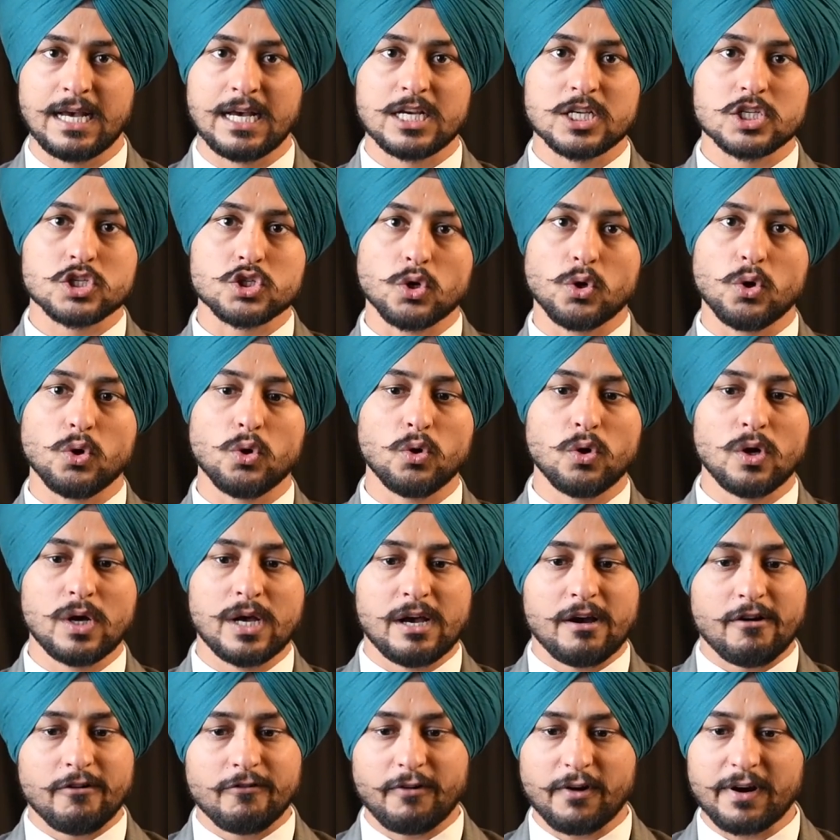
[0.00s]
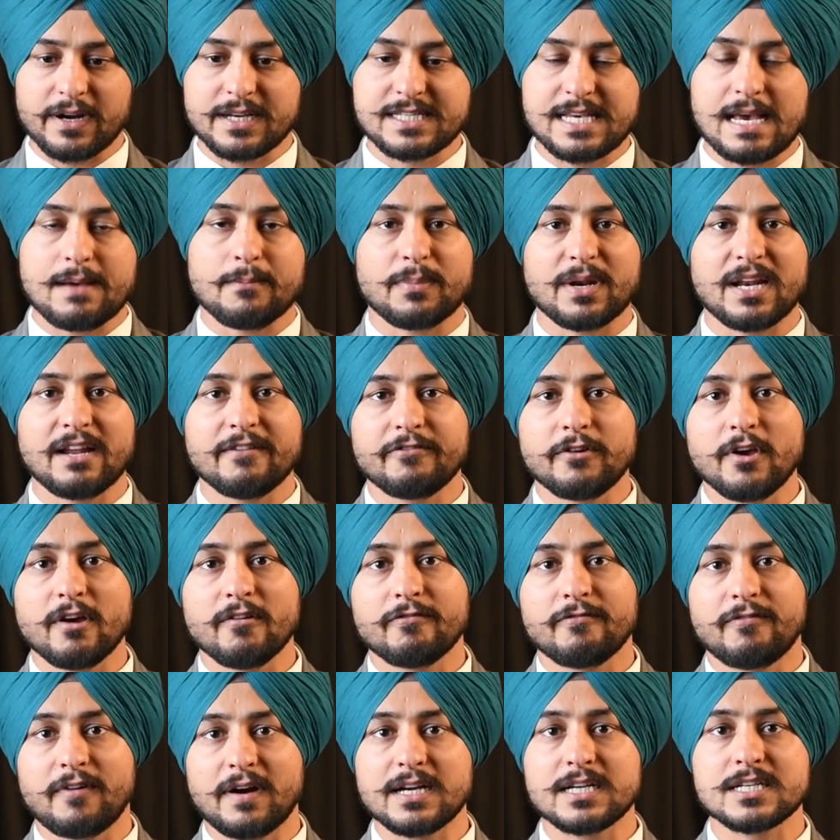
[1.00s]
So for example, if you
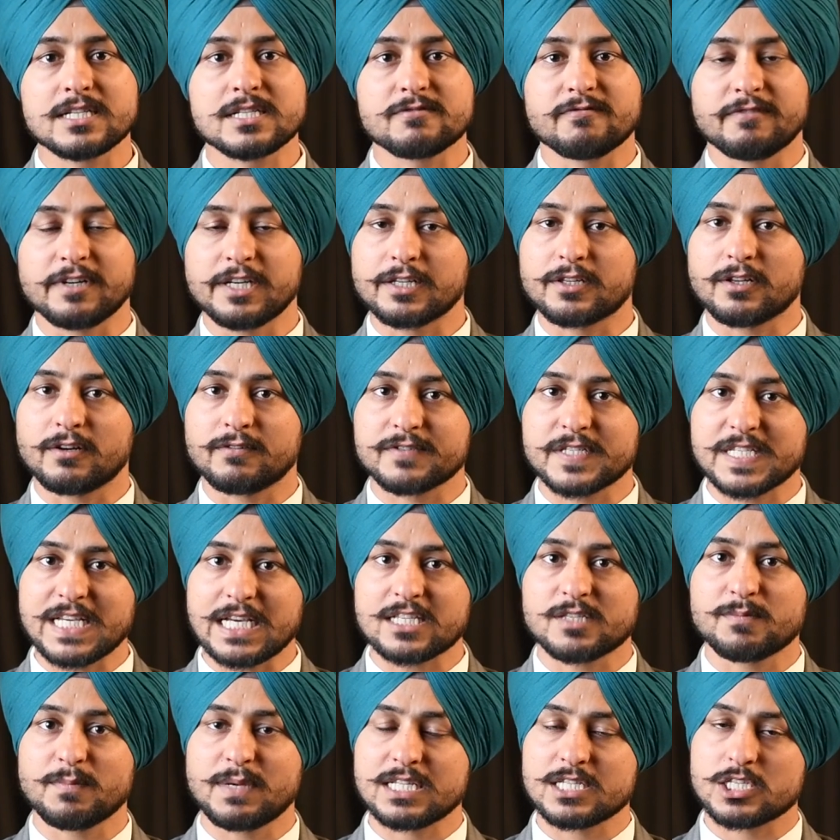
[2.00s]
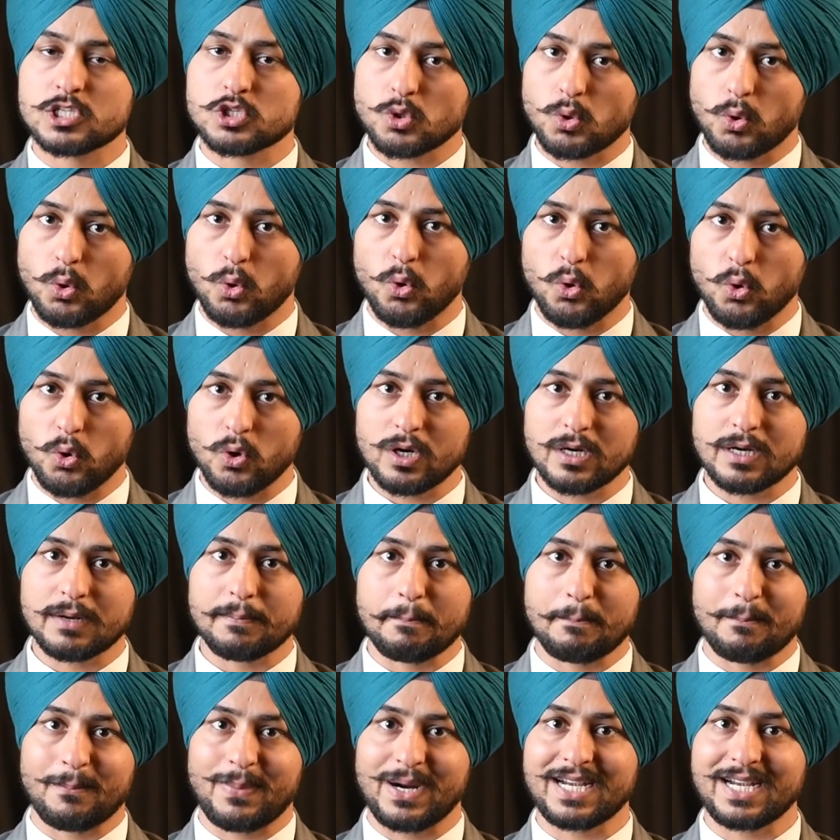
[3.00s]
have funds worth of 6 months old,